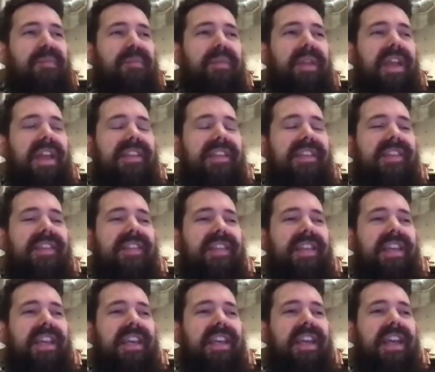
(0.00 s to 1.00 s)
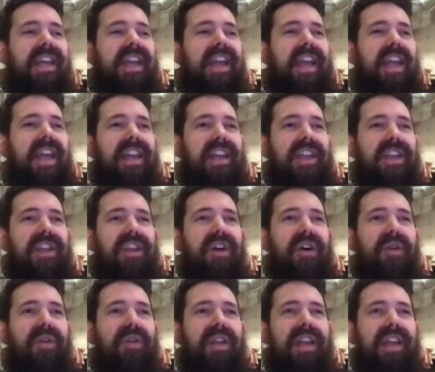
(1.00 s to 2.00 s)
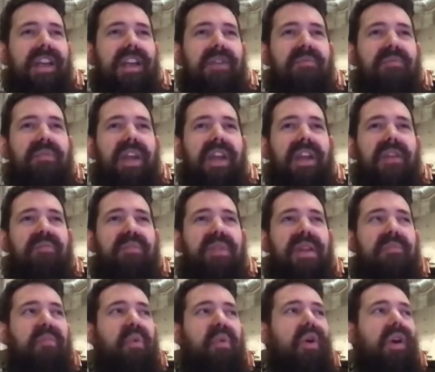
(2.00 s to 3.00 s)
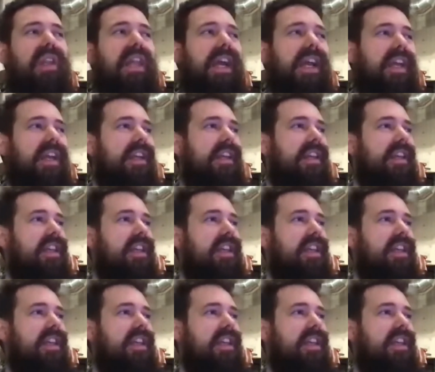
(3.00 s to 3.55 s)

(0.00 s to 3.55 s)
it's, it can be more like,